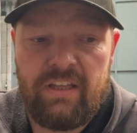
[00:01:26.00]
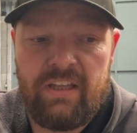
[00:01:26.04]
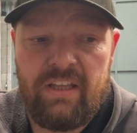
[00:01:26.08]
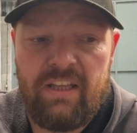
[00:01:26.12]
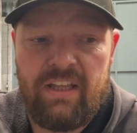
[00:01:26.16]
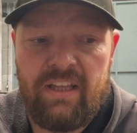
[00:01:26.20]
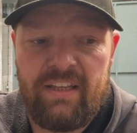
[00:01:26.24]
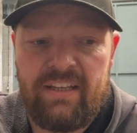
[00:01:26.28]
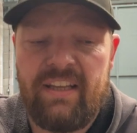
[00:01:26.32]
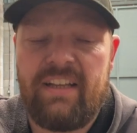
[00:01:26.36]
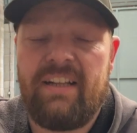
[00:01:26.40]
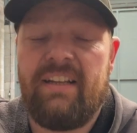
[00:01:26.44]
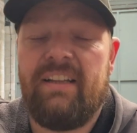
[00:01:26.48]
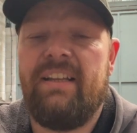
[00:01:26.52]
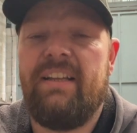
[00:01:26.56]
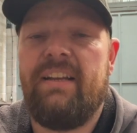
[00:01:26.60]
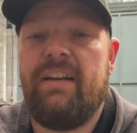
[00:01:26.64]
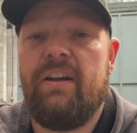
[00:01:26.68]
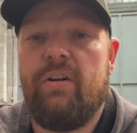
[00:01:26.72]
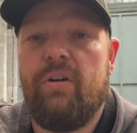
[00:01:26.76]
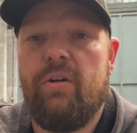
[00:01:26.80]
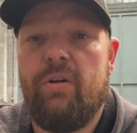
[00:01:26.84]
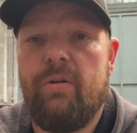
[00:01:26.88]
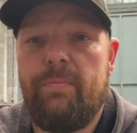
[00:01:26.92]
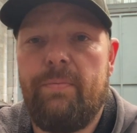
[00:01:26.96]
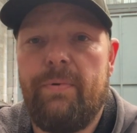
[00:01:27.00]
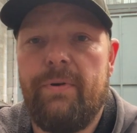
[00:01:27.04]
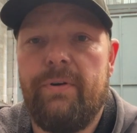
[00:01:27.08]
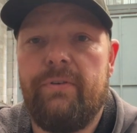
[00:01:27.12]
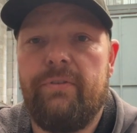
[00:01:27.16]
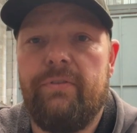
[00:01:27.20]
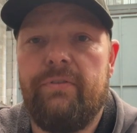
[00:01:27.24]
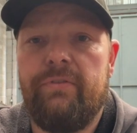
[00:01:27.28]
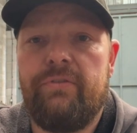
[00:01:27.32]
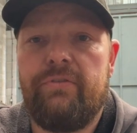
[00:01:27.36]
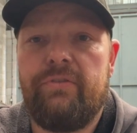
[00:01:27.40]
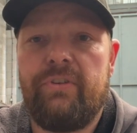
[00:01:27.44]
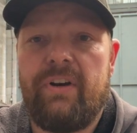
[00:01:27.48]
I did clean it up
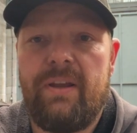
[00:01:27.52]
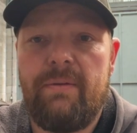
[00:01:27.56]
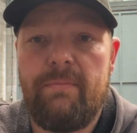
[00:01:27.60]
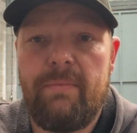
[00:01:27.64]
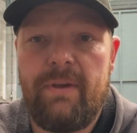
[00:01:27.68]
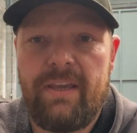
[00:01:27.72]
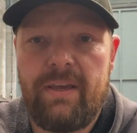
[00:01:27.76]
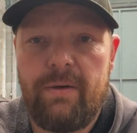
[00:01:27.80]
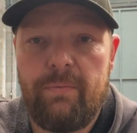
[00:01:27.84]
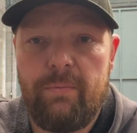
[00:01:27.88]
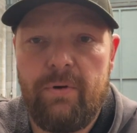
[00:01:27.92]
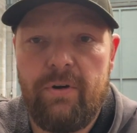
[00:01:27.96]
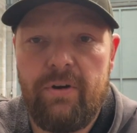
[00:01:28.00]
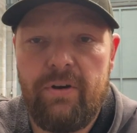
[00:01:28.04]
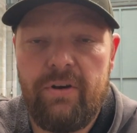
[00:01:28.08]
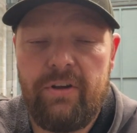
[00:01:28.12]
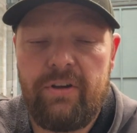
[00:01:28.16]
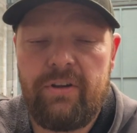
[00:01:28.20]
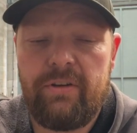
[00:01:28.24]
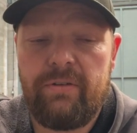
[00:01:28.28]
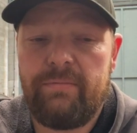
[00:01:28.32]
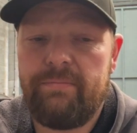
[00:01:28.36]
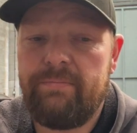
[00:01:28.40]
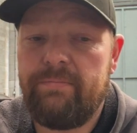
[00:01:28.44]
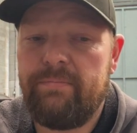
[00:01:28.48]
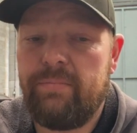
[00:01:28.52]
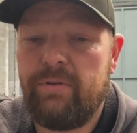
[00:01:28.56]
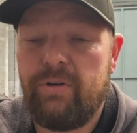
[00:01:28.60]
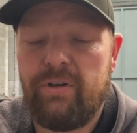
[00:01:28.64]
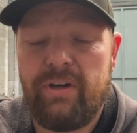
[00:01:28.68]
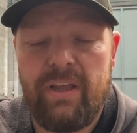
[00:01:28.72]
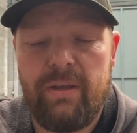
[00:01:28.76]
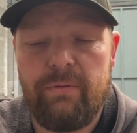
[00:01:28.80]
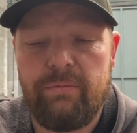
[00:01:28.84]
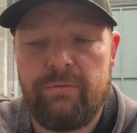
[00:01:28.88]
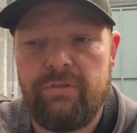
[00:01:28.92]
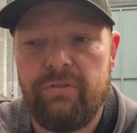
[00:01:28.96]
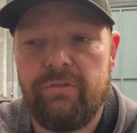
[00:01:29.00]
and try and make it work, but
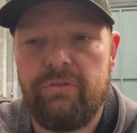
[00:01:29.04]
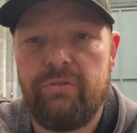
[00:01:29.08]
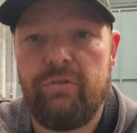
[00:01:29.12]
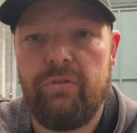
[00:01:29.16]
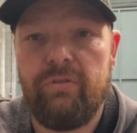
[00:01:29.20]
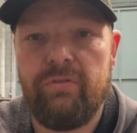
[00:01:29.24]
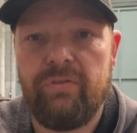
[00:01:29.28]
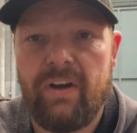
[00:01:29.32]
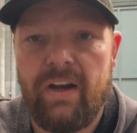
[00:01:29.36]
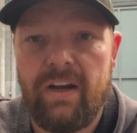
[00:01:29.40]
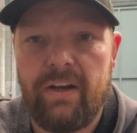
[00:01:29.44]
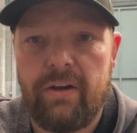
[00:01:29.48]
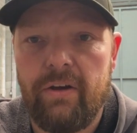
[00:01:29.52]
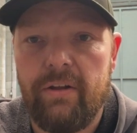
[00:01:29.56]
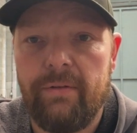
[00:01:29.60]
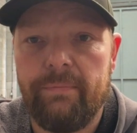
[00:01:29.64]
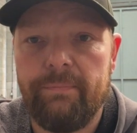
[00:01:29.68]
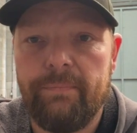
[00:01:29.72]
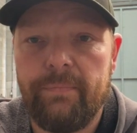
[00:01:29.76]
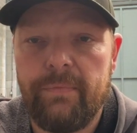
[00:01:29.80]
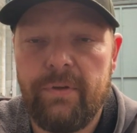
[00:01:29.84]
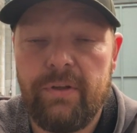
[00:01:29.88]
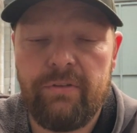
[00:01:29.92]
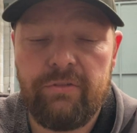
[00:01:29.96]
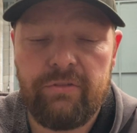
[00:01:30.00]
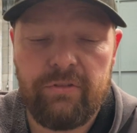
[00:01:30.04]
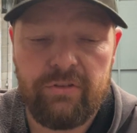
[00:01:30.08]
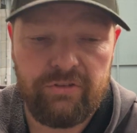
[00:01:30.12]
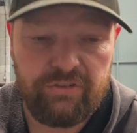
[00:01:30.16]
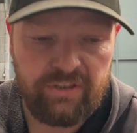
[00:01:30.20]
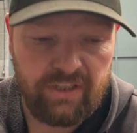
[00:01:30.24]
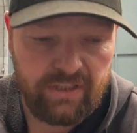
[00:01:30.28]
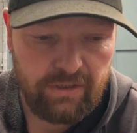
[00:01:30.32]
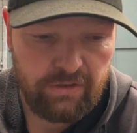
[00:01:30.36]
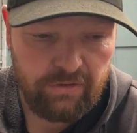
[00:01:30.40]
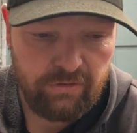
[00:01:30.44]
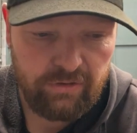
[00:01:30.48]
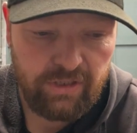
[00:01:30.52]
it was just too far gone. So the
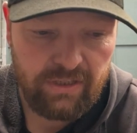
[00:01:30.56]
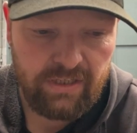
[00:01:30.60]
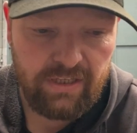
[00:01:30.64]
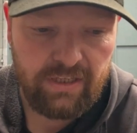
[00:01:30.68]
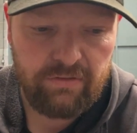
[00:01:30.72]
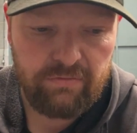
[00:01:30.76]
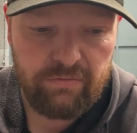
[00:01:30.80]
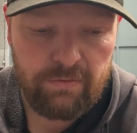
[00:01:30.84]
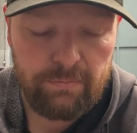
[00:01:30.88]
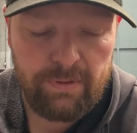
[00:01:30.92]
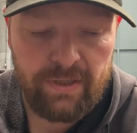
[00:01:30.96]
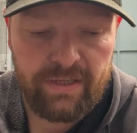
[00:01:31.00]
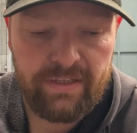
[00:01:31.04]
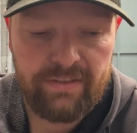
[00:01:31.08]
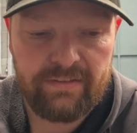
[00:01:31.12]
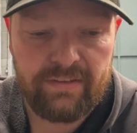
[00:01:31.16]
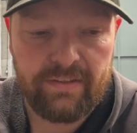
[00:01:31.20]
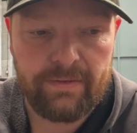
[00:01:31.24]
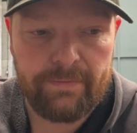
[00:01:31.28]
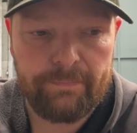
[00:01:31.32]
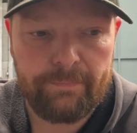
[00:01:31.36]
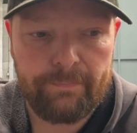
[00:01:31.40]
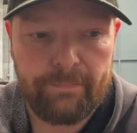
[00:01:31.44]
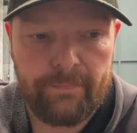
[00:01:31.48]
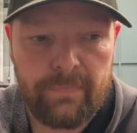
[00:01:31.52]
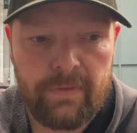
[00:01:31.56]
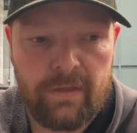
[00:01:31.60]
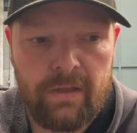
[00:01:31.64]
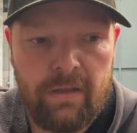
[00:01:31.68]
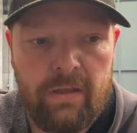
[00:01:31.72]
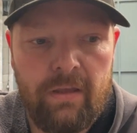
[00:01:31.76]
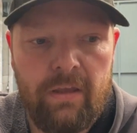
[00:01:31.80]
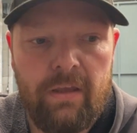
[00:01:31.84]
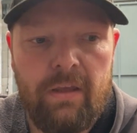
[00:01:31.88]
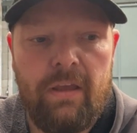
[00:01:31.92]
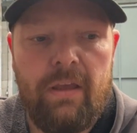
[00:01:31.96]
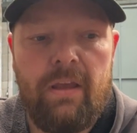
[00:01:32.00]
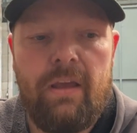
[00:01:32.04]
sender unit needs replacing.
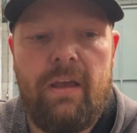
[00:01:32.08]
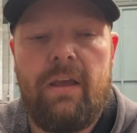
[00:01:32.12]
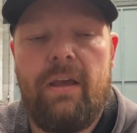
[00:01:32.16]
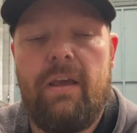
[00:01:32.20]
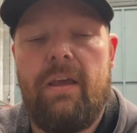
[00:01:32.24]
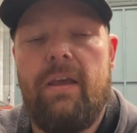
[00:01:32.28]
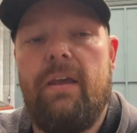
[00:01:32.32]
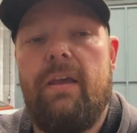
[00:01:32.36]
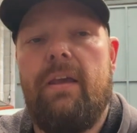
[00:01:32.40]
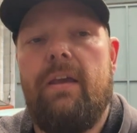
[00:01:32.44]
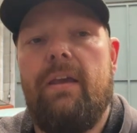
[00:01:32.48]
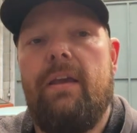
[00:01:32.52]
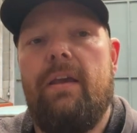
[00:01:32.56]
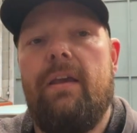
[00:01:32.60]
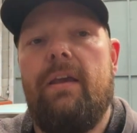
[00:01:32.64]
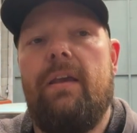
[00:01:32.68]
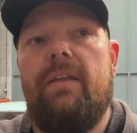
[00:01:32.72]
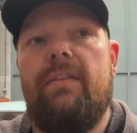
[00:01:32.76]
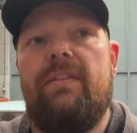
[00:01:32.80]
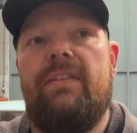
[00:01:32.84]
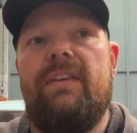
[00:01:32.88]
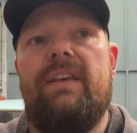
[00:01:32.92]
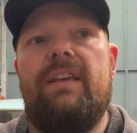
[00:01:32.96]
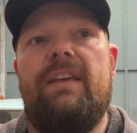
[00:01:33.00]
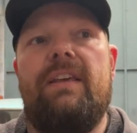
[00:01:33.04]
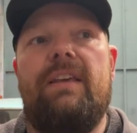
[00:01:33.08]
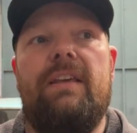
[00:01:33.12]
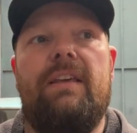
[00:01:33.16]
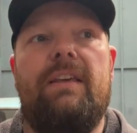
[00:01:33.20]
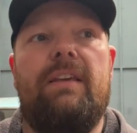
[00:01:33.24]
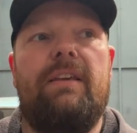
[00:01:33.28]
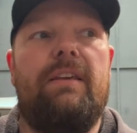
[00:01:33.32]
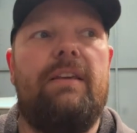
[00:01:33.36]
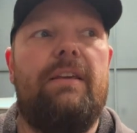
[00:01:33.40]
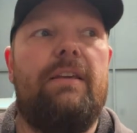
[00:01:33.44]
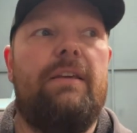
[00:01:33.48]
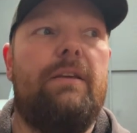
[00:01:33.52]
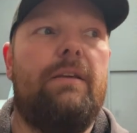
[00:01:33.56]

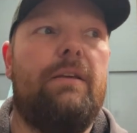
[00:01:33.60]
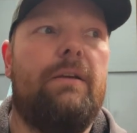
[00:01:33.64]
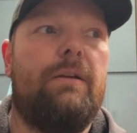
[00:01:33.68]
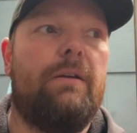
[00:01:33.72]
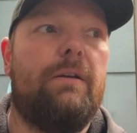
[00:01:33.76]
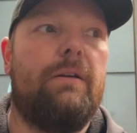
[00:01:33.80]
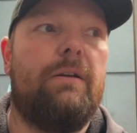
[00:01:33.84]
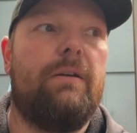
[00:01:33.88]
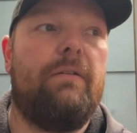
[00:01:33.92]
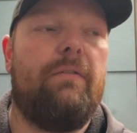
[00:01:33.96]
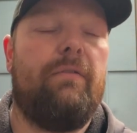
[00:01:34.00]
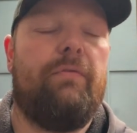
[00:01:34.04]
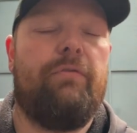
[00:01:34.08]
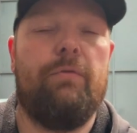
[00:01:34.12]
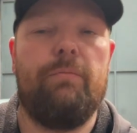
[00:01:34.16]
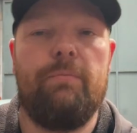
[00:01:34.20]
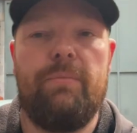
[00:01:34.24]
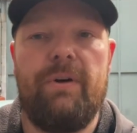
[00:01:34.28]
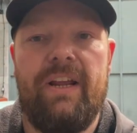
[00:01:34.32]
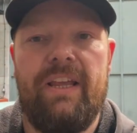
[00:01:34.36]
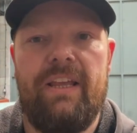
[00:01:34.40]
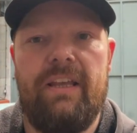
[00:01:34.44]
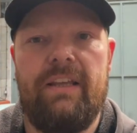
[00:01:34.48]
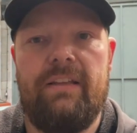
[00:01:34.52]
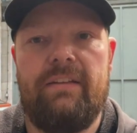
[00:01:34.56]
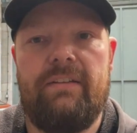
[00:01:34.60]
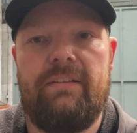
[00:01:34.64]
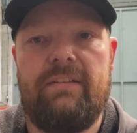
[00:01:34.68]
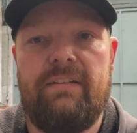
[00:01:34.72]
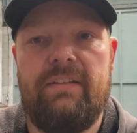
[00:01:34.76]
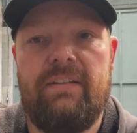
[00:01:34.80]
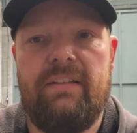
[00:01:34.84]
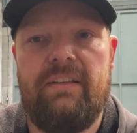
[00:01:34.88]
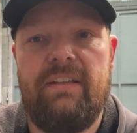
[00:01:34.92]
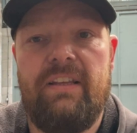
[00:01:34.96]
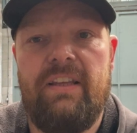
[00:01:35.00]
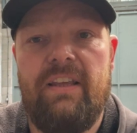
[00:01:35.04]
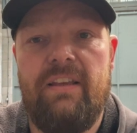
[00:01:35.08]
The front brakes
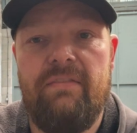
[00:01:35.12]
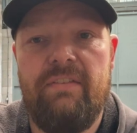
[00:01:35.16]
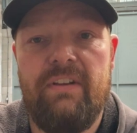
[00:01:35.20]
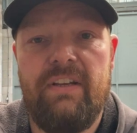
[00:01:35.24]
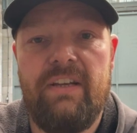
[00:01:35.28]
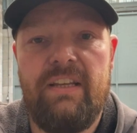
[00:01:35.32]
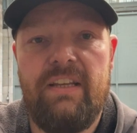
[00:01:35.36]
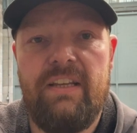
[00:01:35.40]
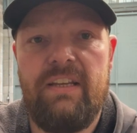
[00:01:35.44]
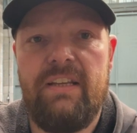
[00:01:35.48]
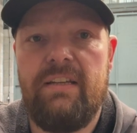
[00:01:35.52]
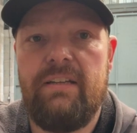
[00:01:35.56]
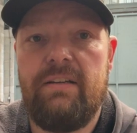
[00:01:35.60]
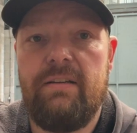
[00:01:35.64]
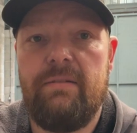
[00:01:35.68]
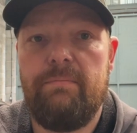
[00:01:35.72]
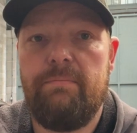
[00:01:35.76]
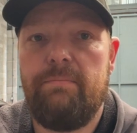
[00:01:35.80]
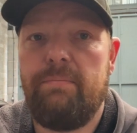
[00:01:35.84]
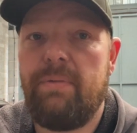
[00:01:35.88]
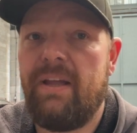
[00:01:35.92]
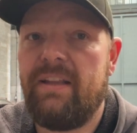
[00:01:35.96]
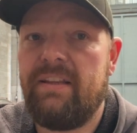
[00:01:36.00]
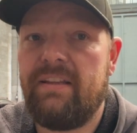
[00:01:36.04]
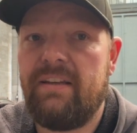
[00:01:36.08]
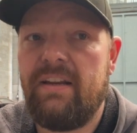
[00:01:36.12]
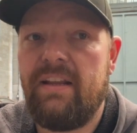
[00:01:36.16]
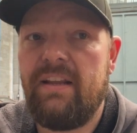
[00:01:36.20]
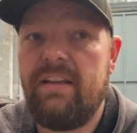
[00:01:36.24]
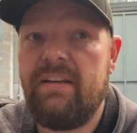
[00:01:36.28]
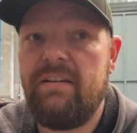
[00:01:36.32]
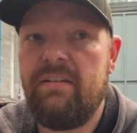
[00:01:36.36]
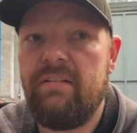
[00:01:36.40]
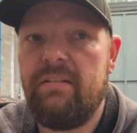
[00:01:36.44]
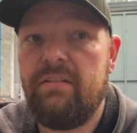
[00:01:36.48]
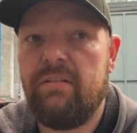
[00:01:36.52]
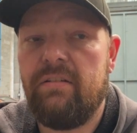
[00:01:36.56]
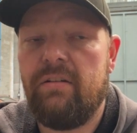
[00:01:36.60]
either need bedding
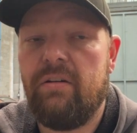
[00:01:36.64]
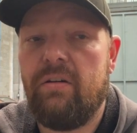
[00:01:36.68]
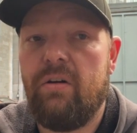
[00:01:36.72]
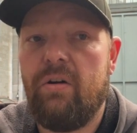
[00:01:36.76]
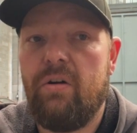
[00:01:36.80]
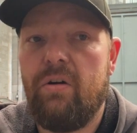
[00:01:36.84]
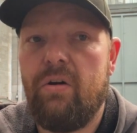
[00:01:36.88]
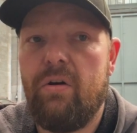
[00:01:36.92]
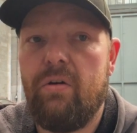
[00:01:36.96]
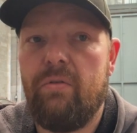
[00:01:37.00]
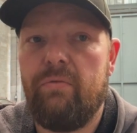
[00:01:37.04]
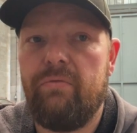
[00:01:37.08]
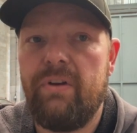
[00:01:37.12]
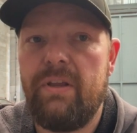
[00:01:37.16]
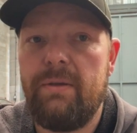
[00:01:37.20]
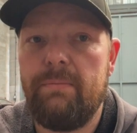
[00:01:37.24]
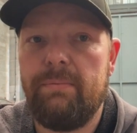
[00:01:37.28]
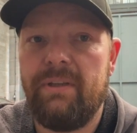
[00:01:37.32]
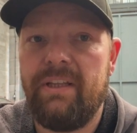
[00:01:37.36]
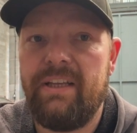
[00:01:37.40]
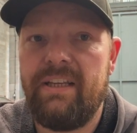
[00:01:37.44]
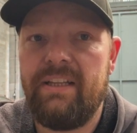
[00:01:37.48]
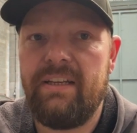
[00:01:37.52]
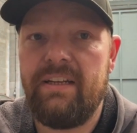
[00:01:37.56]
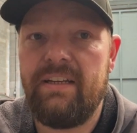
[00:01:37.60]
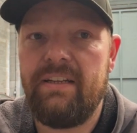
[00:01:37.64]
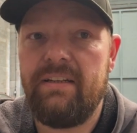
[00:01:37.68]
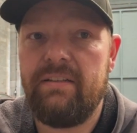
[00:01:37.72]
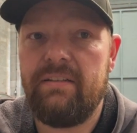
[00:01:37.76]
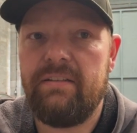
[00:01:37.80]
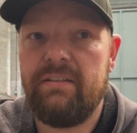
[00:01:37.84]
in or re-bleeding,